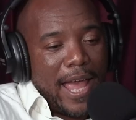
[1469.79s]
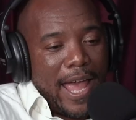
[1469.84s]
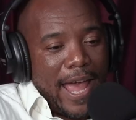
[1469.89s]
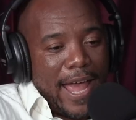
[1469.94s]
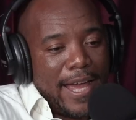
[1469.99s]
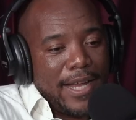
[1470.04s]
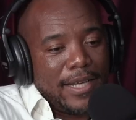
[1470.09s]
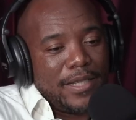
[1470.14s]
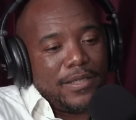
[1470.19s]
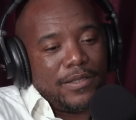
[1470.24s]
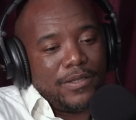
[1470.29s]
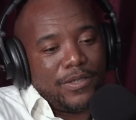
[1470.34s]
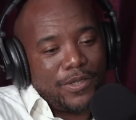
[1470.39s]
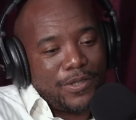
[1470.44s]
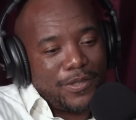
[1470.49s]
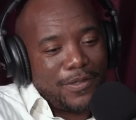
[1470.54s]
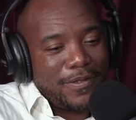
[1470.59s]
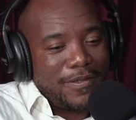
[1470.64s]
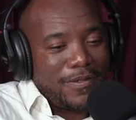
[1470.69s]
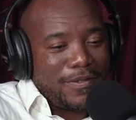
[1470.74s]
And,
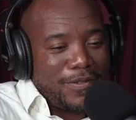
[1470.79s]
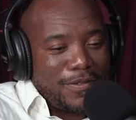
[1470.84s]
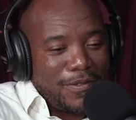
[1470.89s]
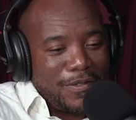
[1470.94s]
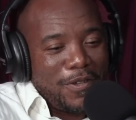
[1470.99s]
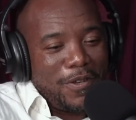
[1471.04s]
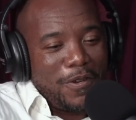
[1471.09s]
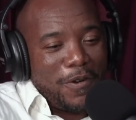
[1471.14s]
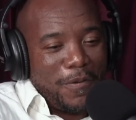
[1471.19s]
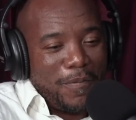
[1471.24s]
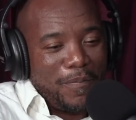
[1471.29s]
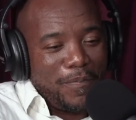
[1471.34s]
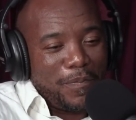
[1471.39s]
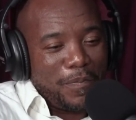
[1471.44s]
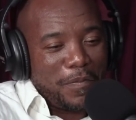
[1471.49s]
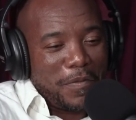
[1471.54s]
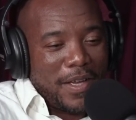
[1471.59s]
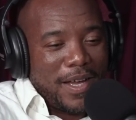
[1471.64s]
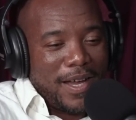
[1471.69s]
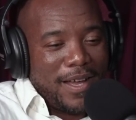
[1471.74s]

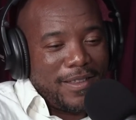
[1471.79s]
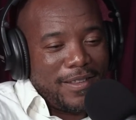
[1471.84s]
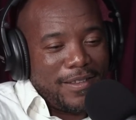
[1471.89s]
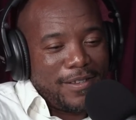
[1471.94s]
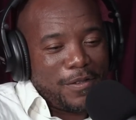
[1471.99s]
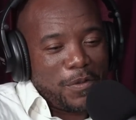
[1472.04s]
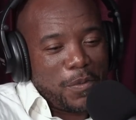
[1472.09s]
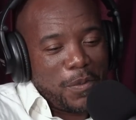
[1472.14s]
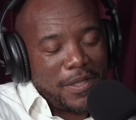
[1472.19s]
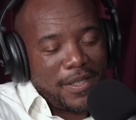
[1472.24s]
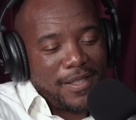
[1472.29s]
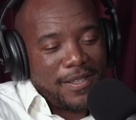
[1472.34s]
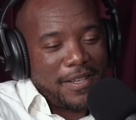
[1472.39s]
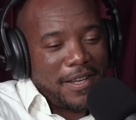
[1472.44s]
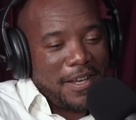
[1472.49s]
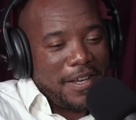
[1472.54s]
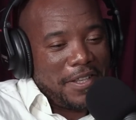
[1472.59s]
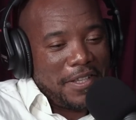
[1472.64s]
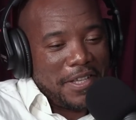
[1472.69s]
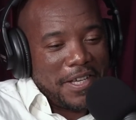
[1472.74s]
others would
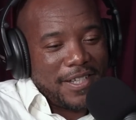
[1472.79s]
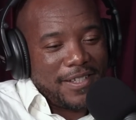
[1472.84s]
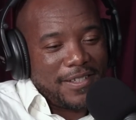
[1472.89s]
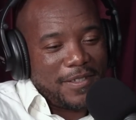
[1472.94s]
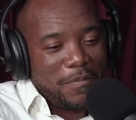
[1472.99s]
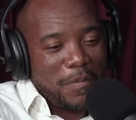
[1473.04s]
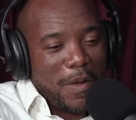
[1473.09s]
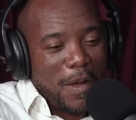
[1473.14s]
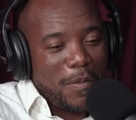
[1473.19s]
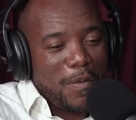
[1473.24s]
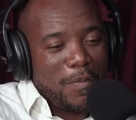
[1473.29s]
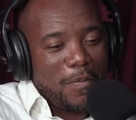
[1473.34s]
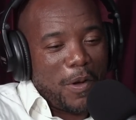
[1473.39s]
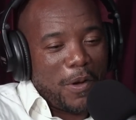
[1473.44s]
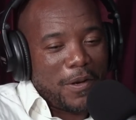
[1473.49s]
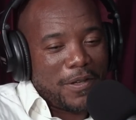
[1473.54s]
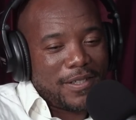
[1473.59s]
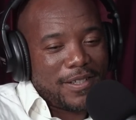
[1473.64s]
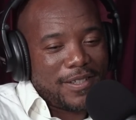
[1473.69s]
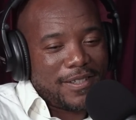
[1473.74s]
say that maybe
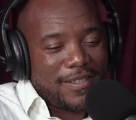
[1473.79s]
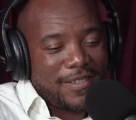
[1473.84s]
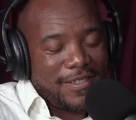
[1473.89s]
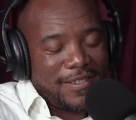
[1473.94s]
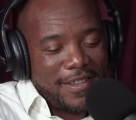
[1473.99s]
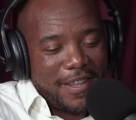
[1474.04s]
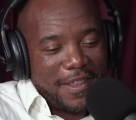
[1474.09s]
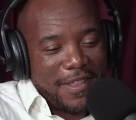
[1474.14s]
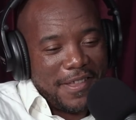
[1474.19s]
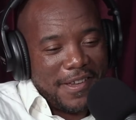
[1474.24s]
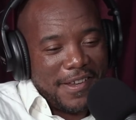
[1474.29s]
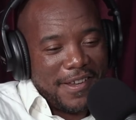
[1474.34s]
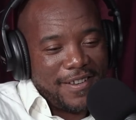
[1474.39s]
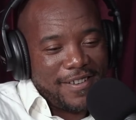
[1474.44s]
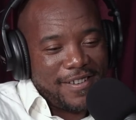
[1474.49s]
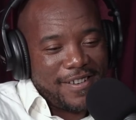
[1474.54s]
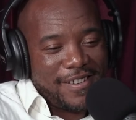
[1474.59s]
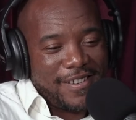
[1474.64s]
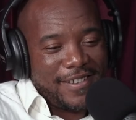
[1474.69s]
politics isn't the thing.